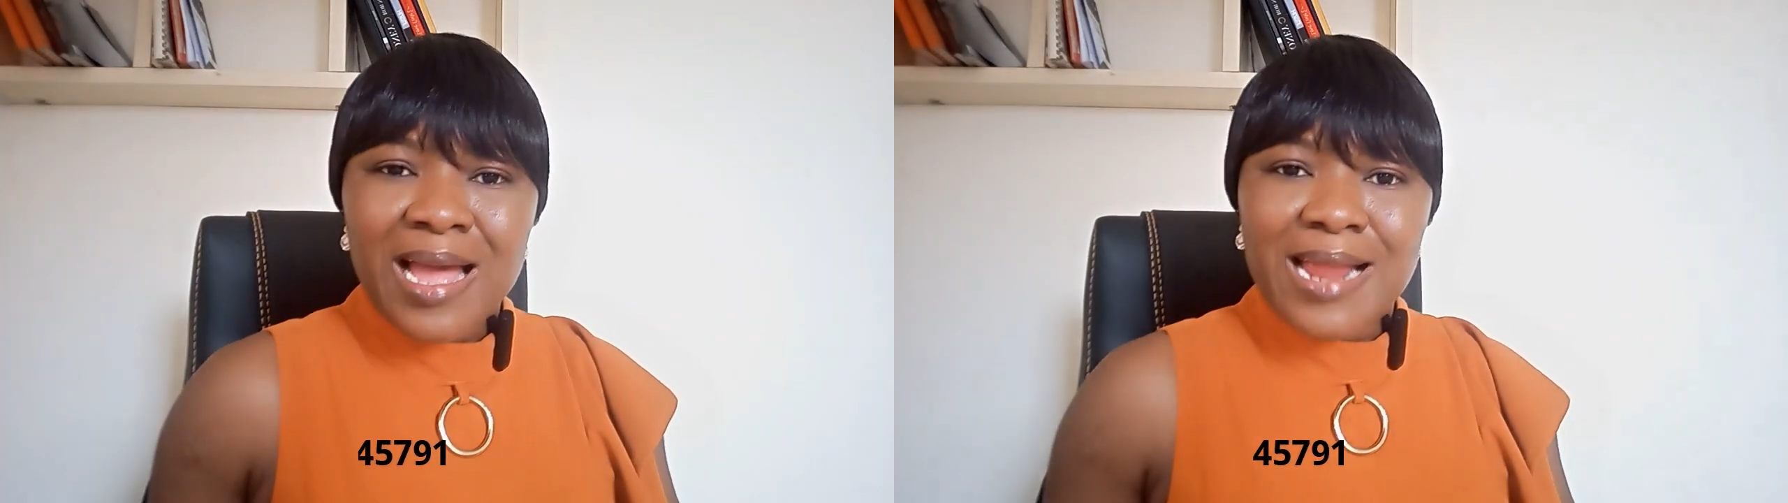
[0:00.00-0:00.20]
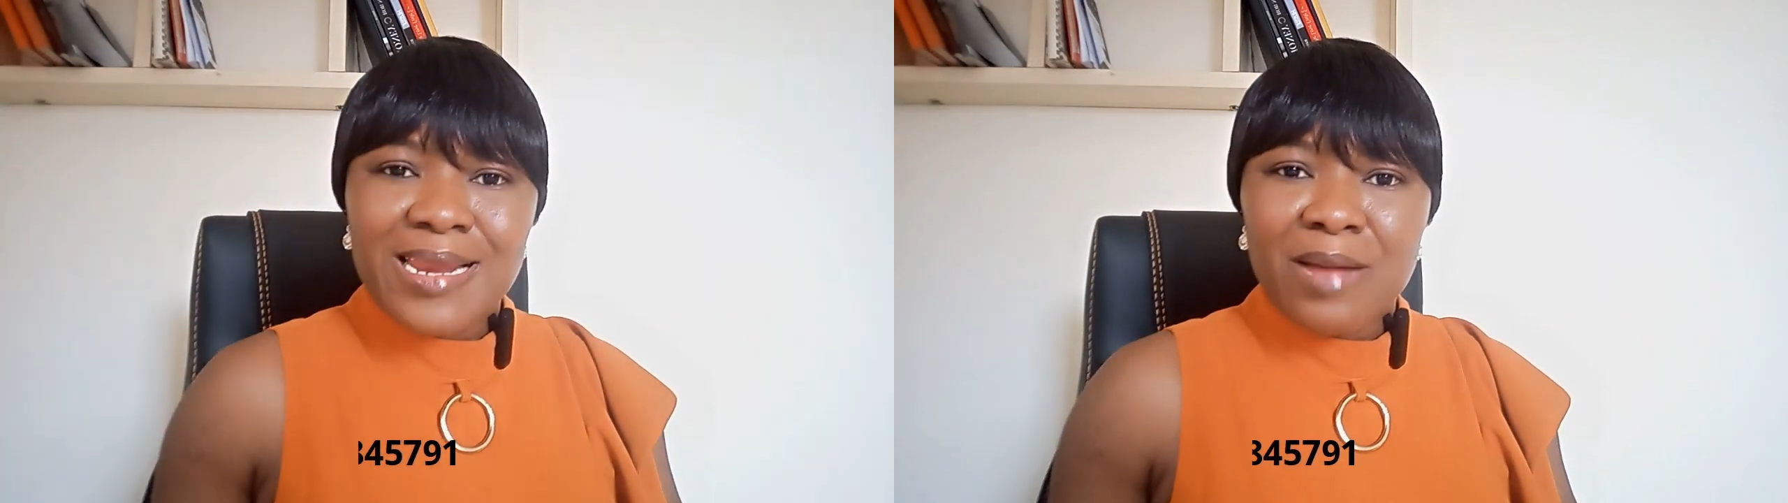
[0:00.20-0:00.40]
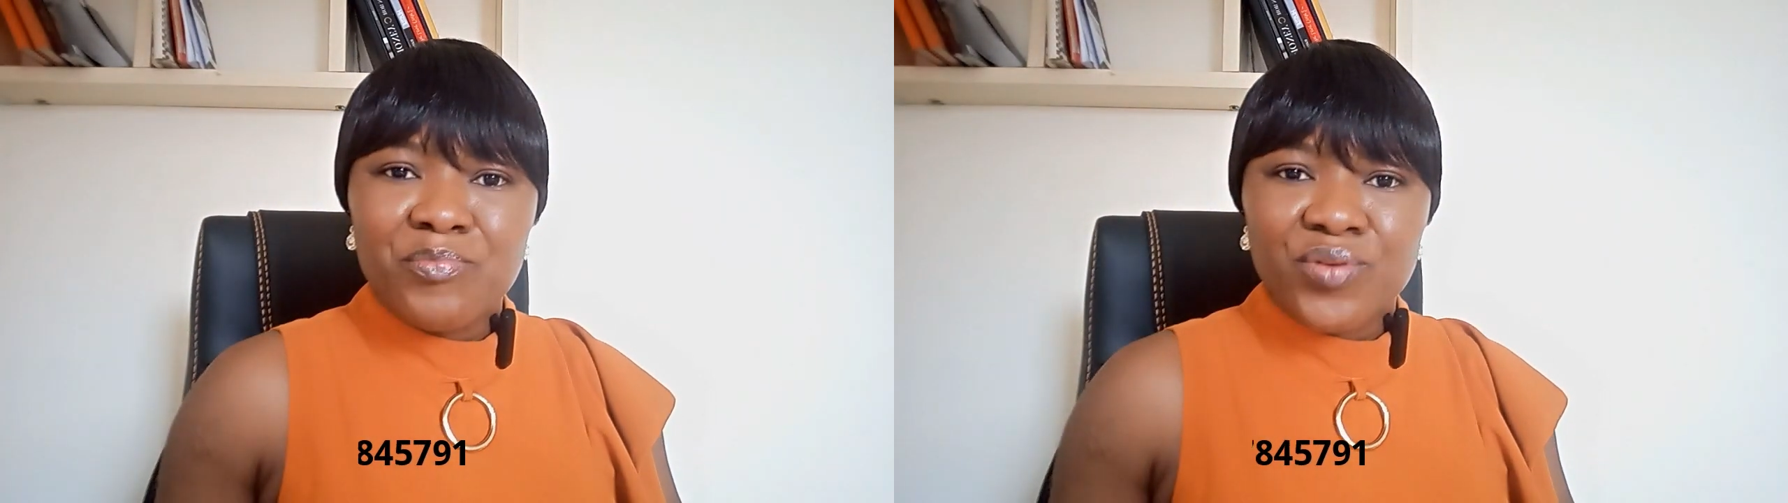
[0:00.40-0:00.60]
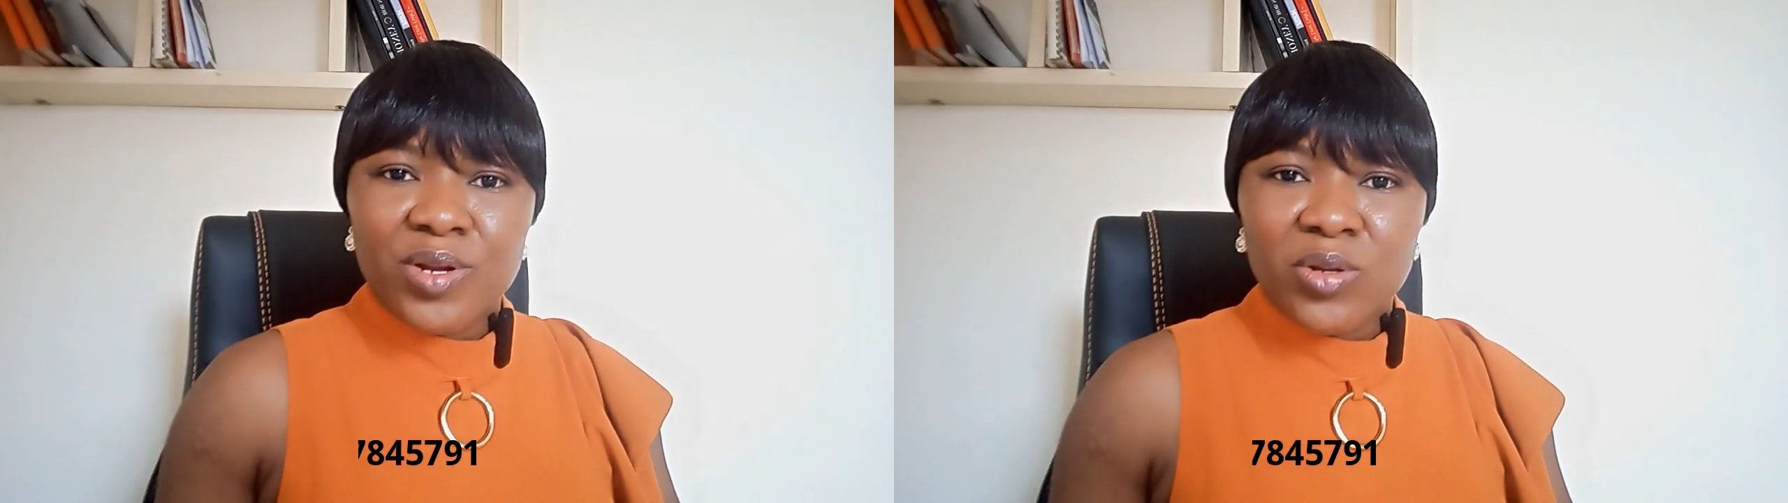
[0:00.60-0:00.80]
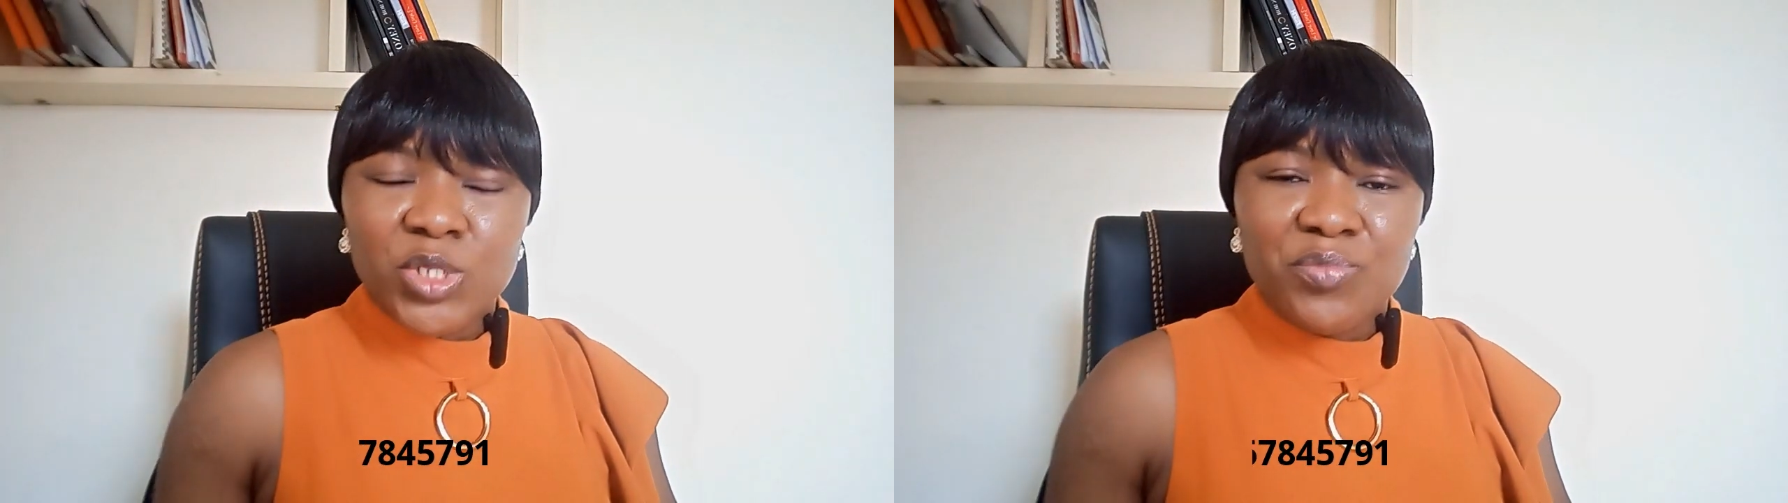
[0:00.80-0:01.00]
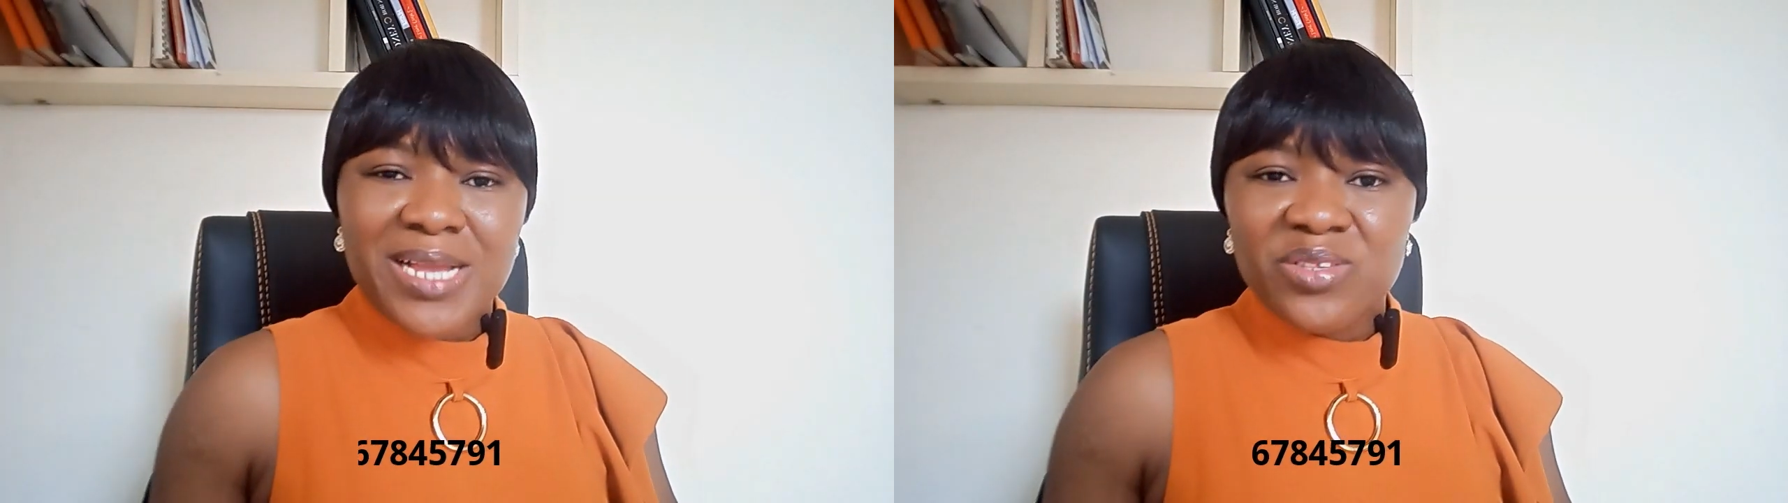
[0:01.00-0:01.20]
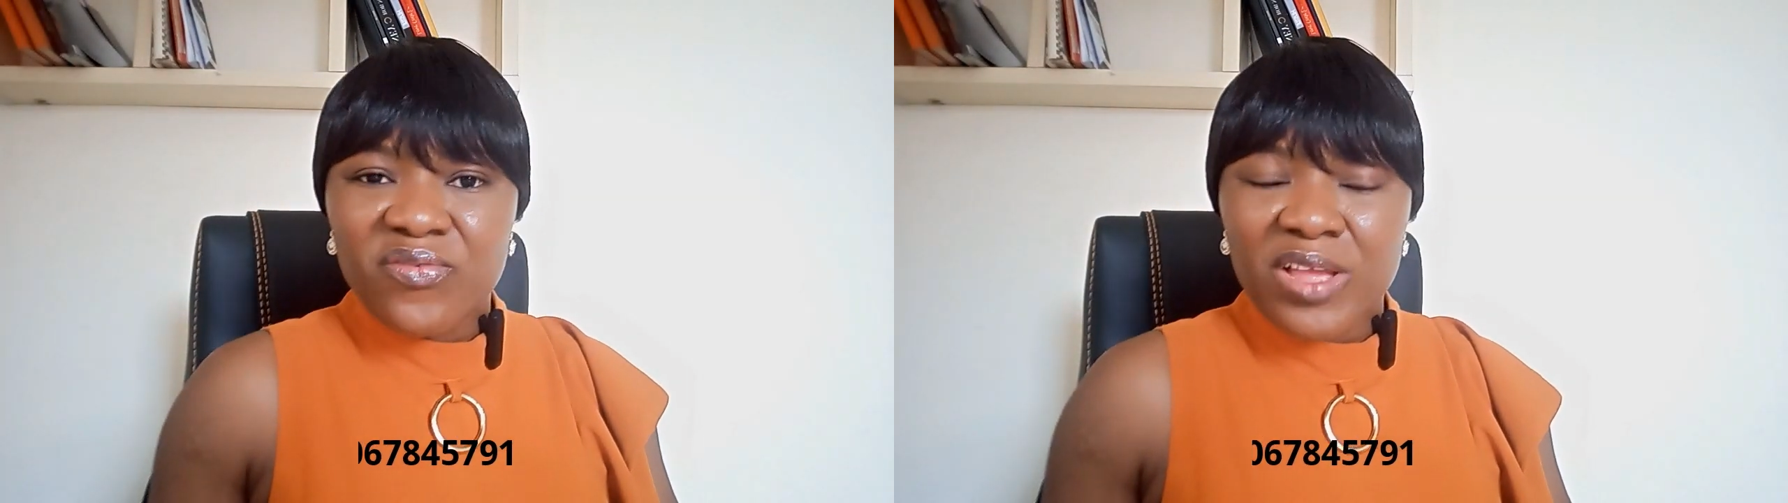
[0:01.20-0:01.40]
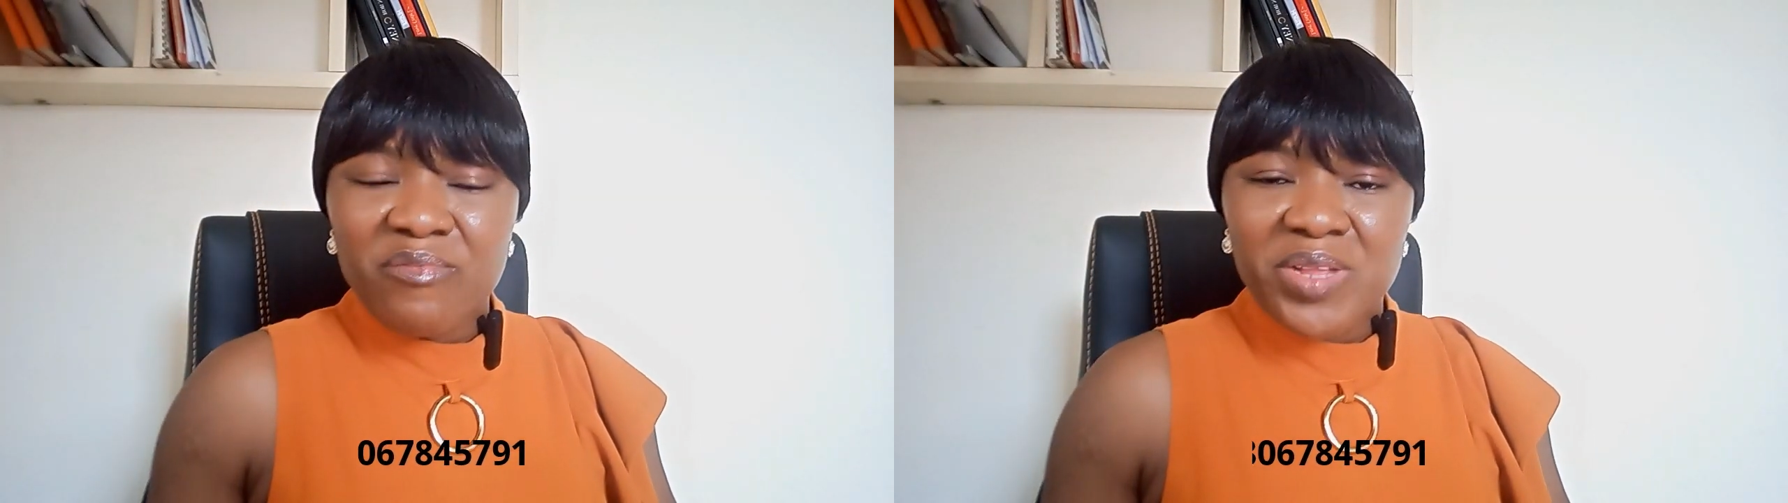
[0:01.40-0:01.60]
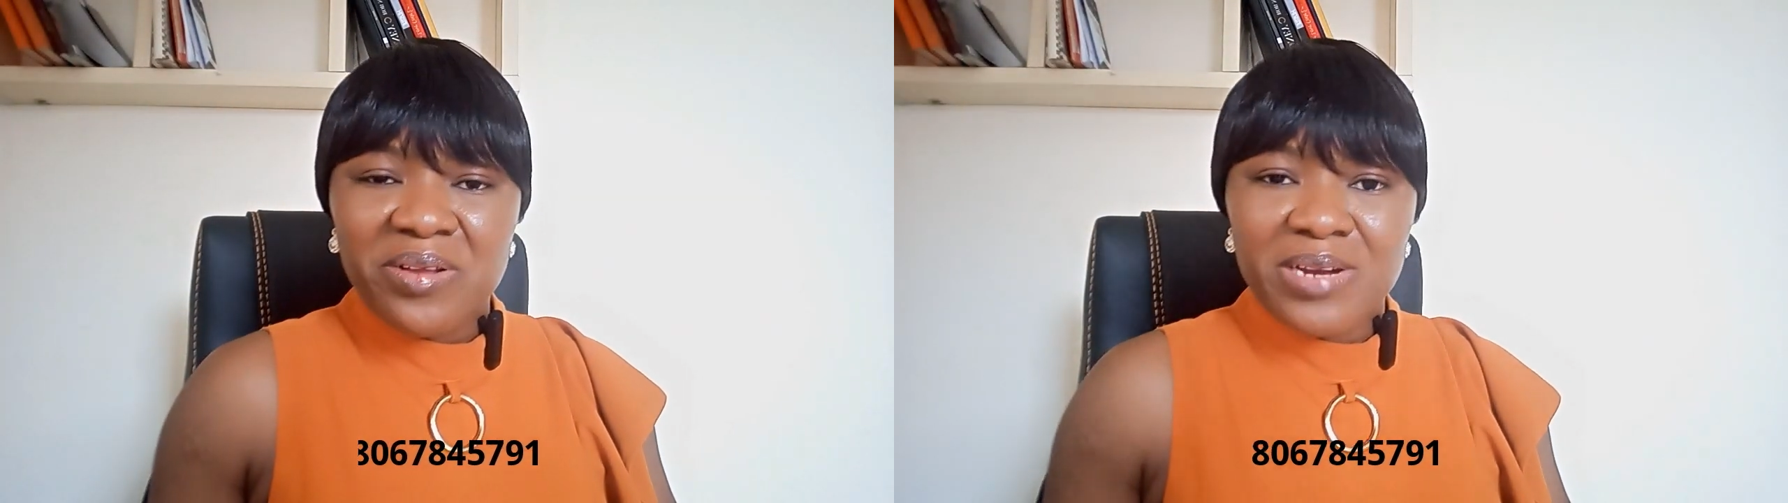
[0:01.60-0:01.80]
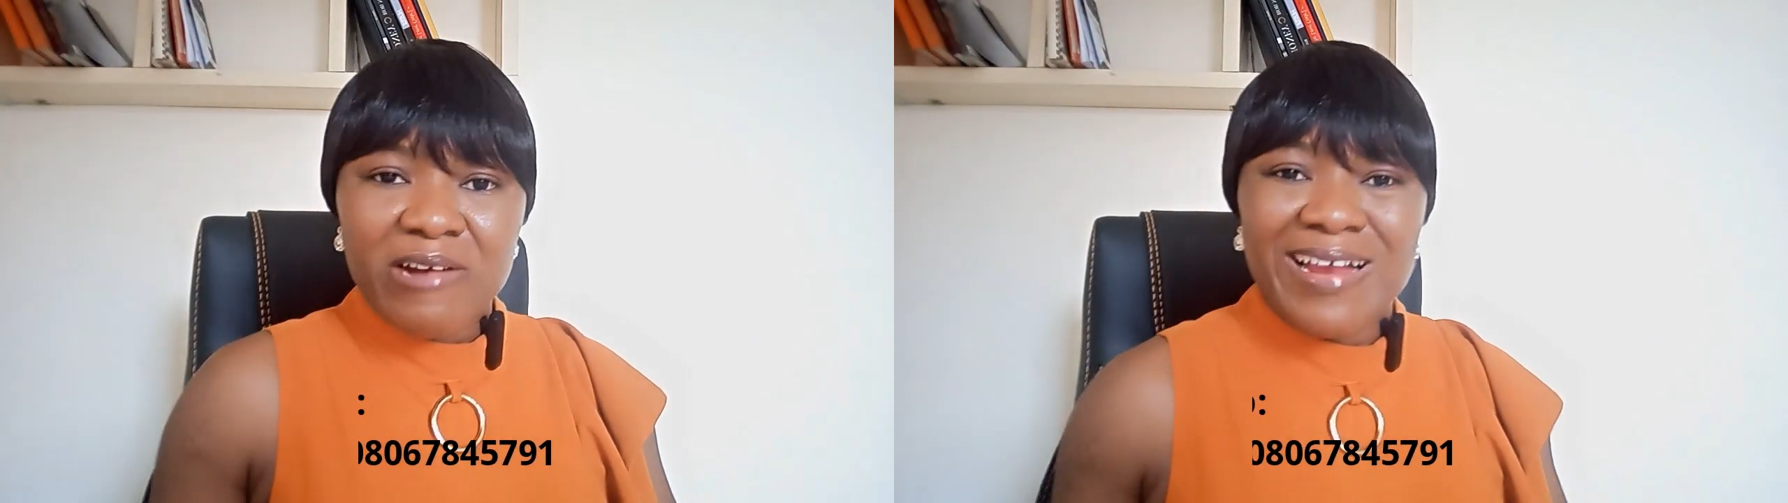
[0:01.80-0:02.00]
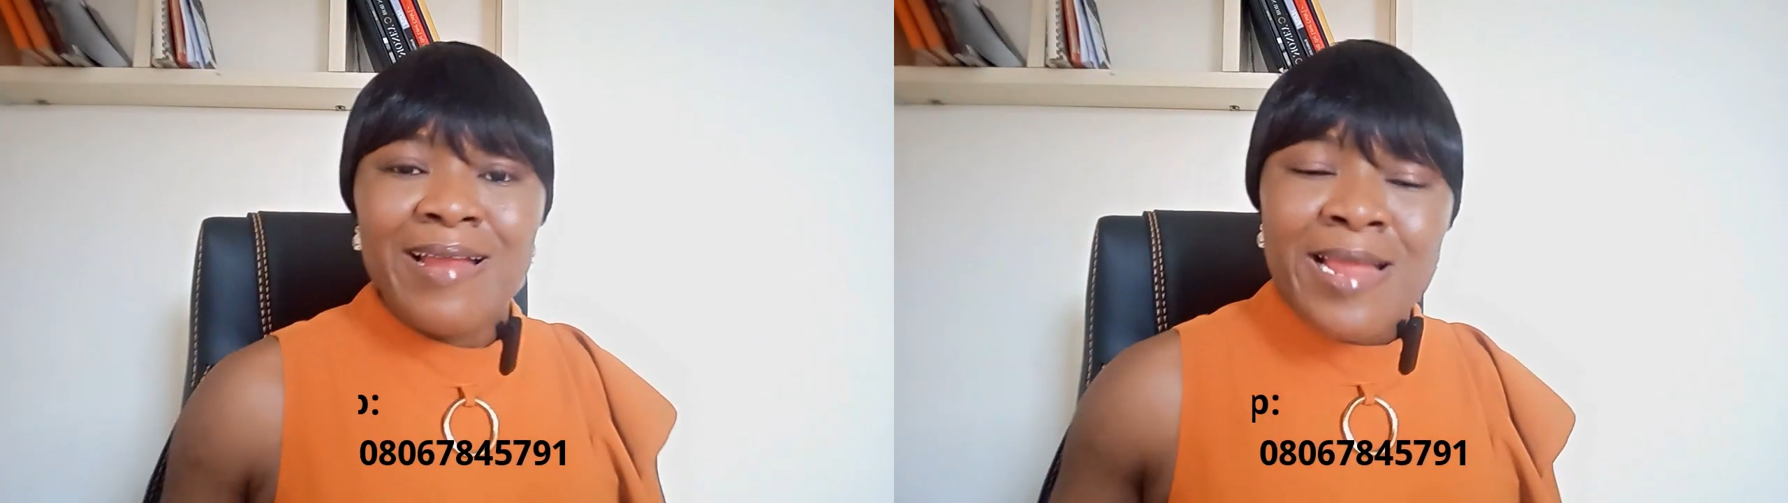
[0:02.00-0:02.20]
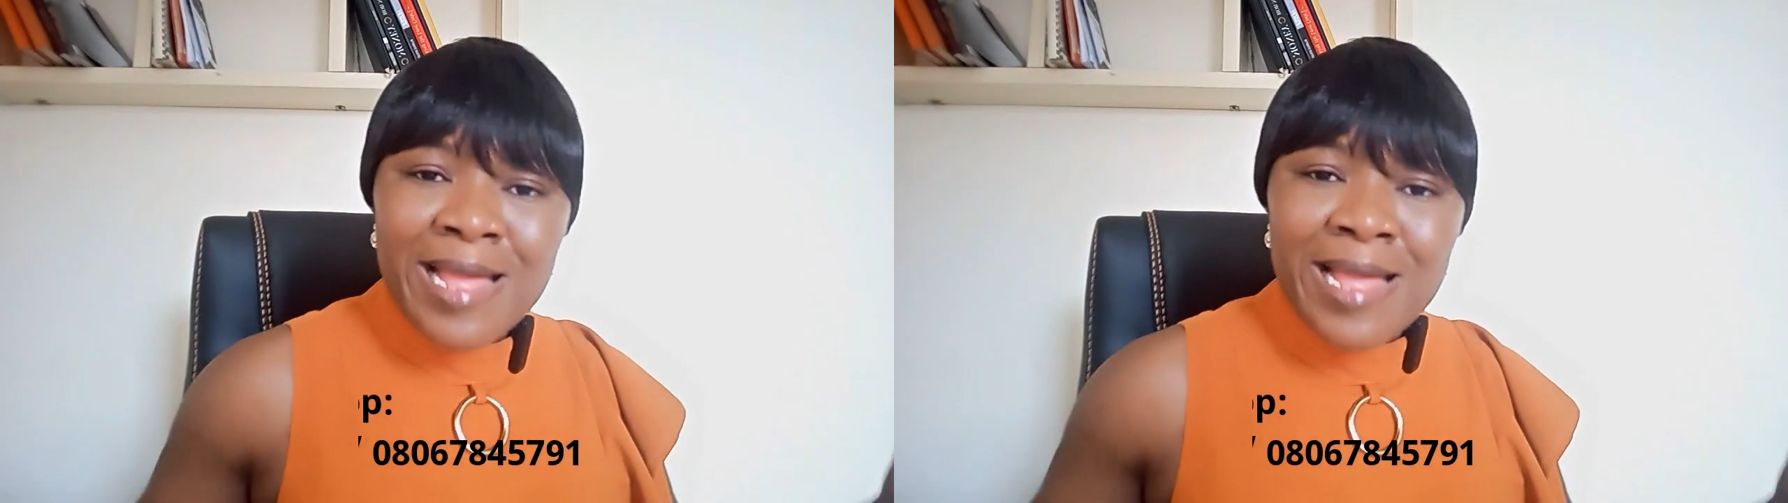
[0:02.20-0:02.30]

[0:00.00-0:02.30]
at that pre-launch price of 5 million naira.